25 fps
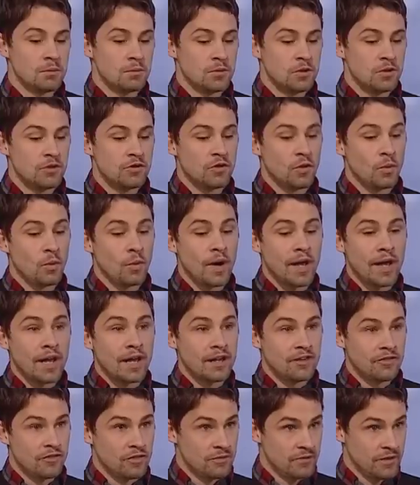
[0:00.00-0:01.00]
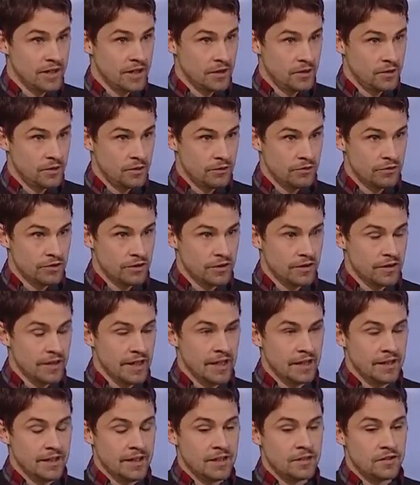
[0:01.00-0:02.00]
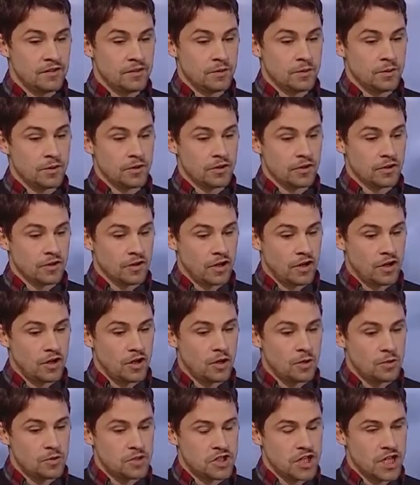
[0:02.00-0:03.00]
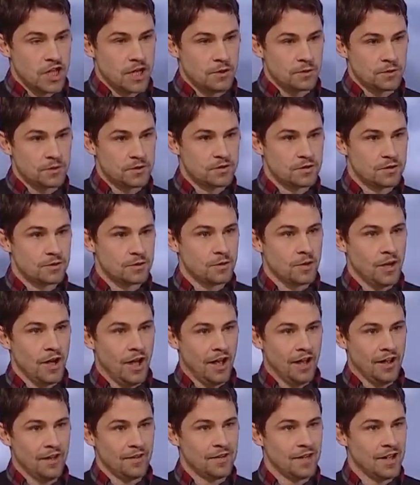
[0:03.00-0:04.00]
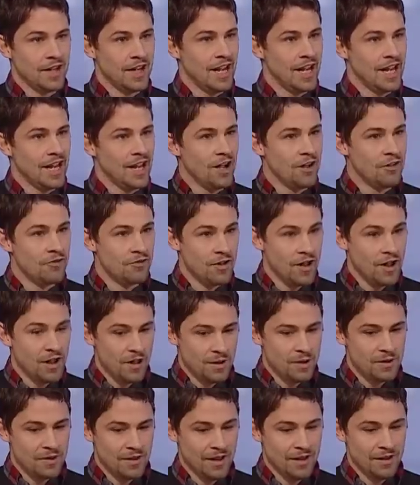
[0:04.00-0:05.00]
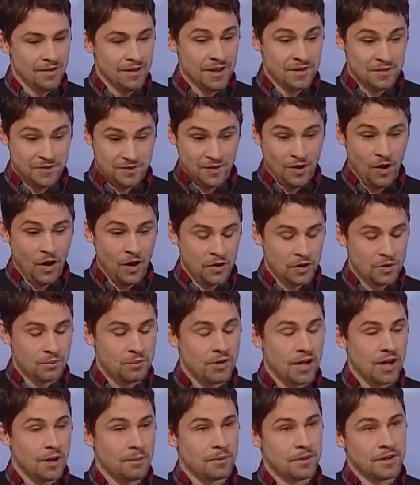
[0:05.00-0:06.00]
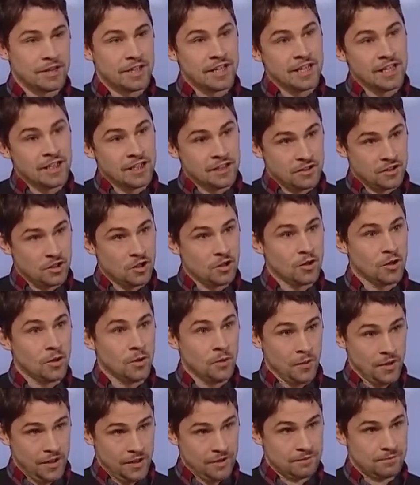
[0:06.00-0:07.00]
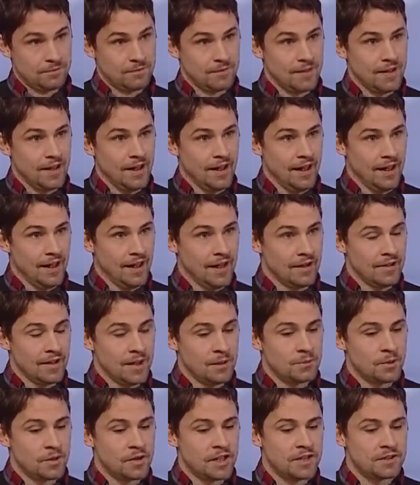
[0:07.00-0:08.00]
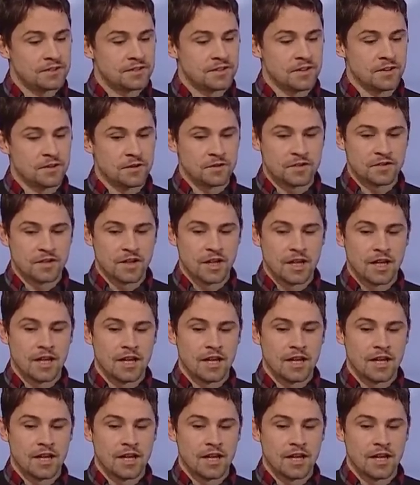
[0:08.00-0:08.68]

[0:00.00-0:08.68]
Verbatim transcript: move away from Vancouver and into her coach house uh, of, uh, that's on her property in Kelowna. Mm -hmm. and Bernice is